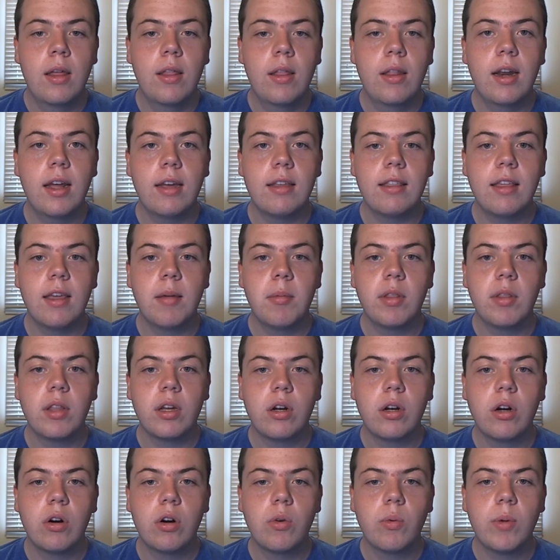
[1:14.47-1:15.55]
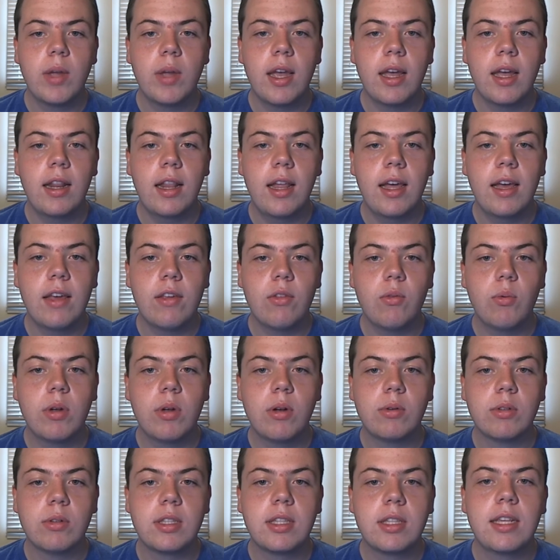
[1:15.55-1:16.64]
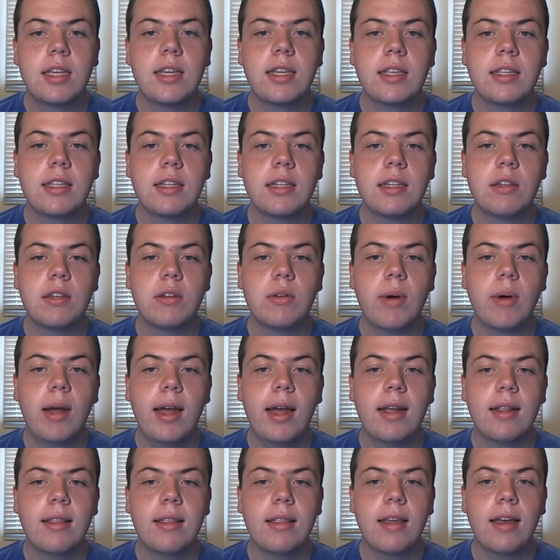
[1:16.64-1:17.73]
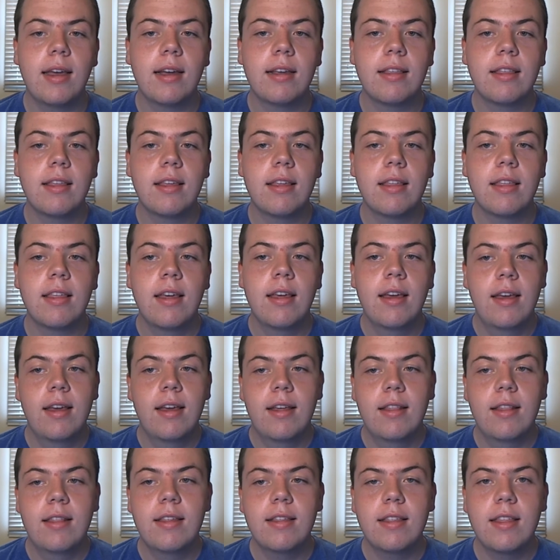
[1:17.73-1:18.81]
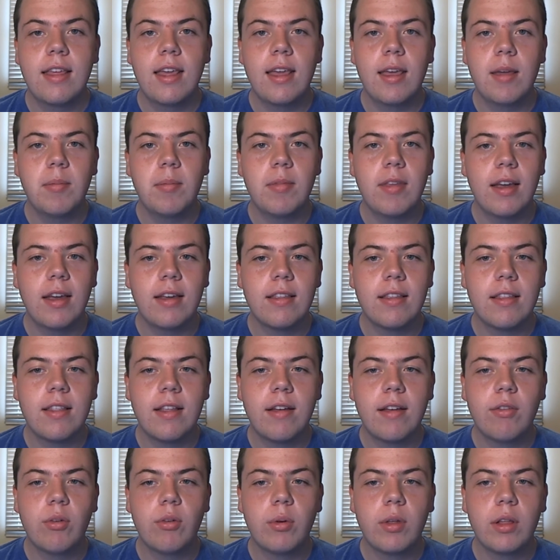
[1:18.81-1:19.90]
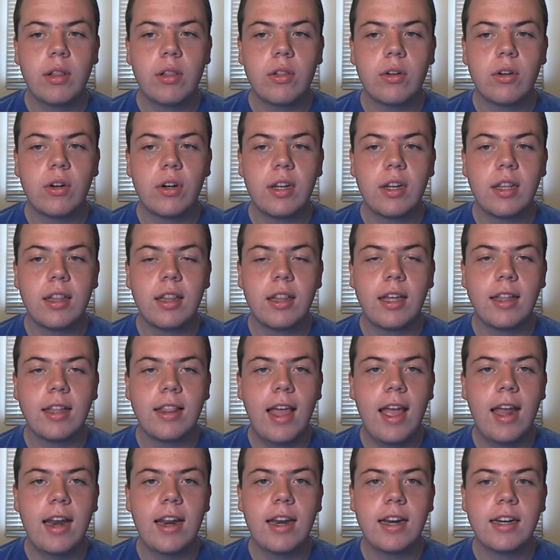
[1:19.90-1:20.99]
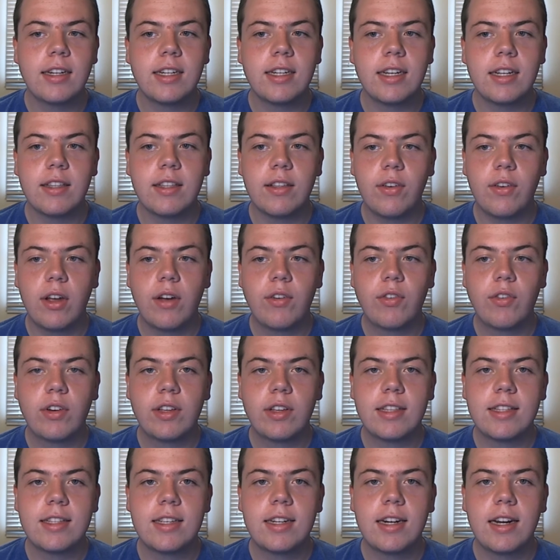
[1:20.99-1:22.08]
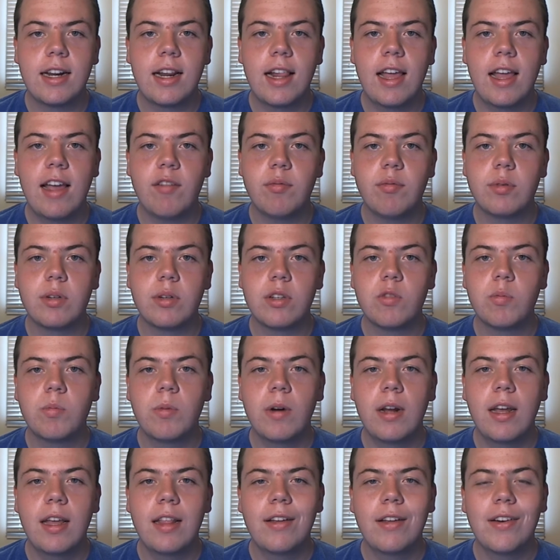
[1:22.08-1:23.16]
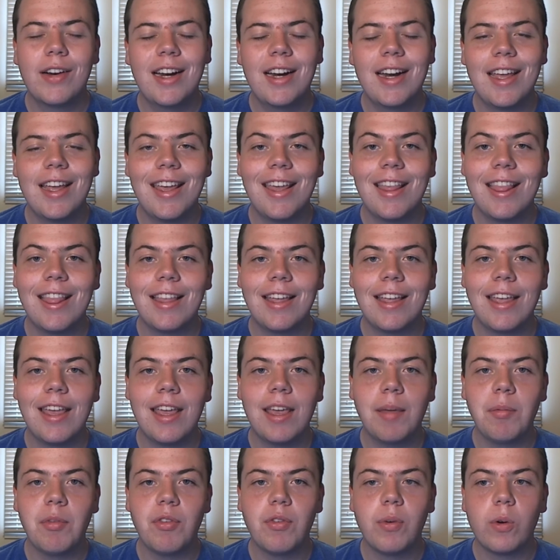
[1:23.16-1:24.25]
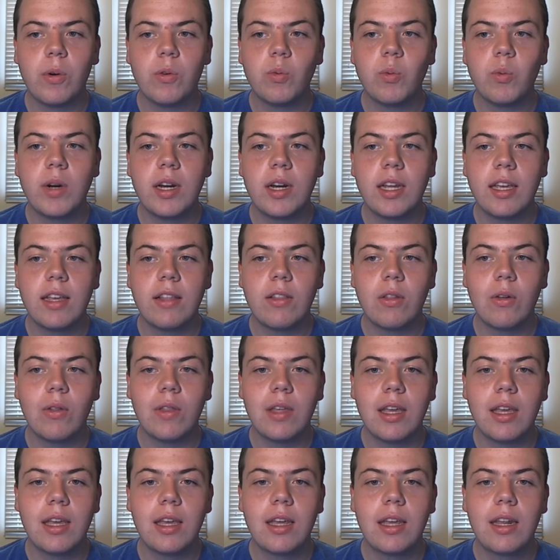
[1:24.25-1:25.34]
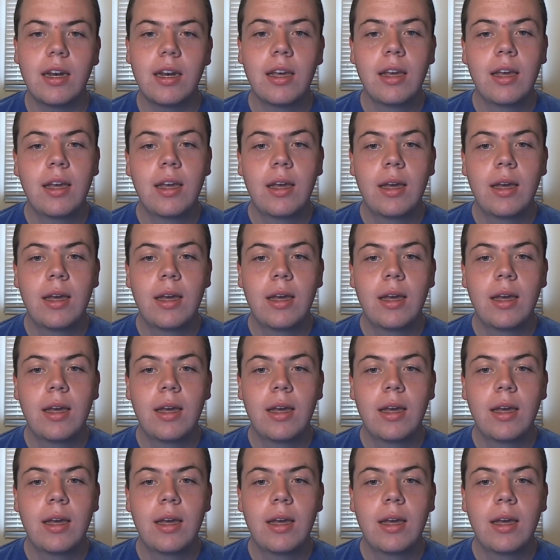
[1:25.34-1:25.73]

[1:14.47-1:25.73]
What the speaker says: Next game on the card we had last week was TCU at Texas. This game, Texas never really looked like they had any chance of covering the 10.5-point spread. They were kind of in the game as far as winning it till the end.